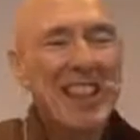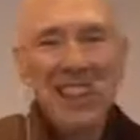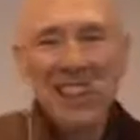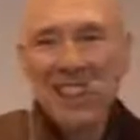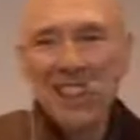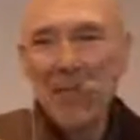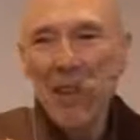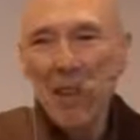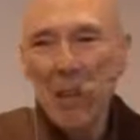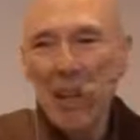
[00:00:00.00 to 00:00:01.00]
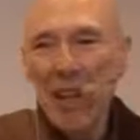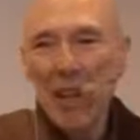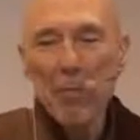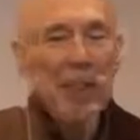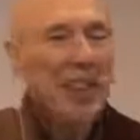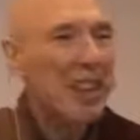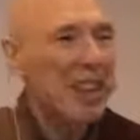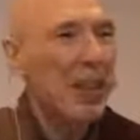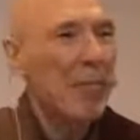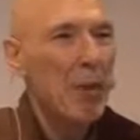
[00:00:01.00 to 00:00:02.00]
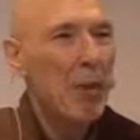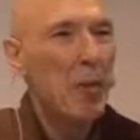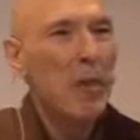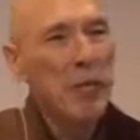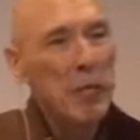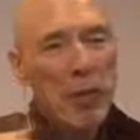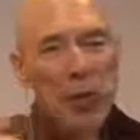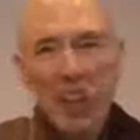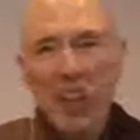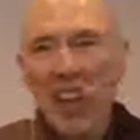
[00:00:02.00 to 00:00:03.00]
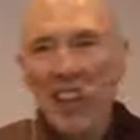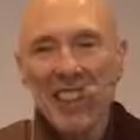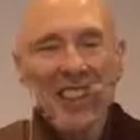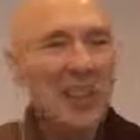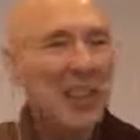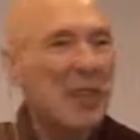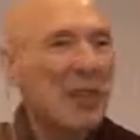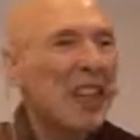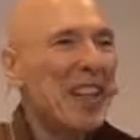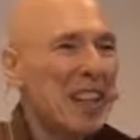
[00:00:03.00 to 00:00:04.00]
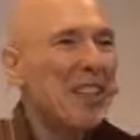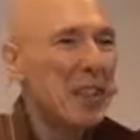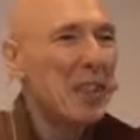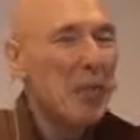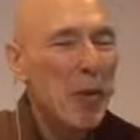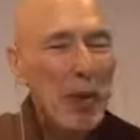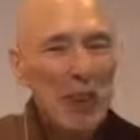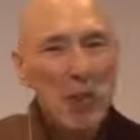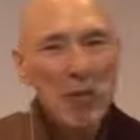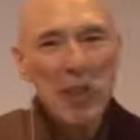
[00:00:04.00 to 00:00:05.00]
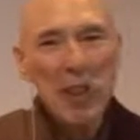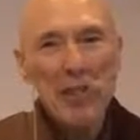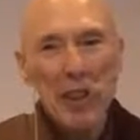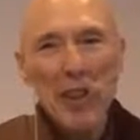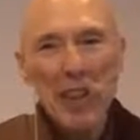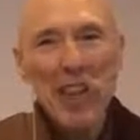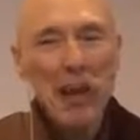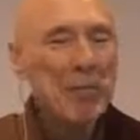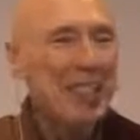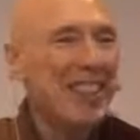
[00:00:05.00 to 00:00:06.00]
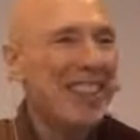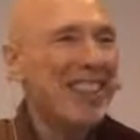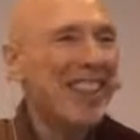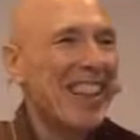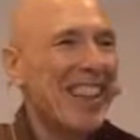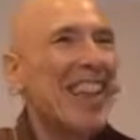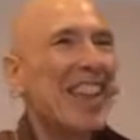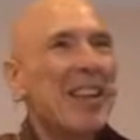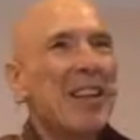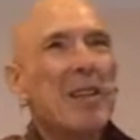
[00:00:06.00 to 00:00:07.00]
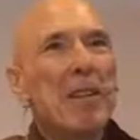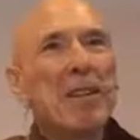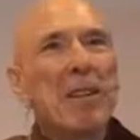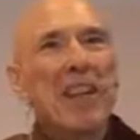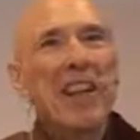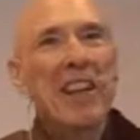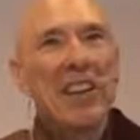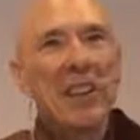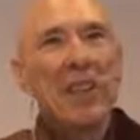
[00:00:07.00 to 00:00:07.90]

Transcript: And somehow we met up in Colombo, and we both decided to go to the morgue to observe an autopsy that day. And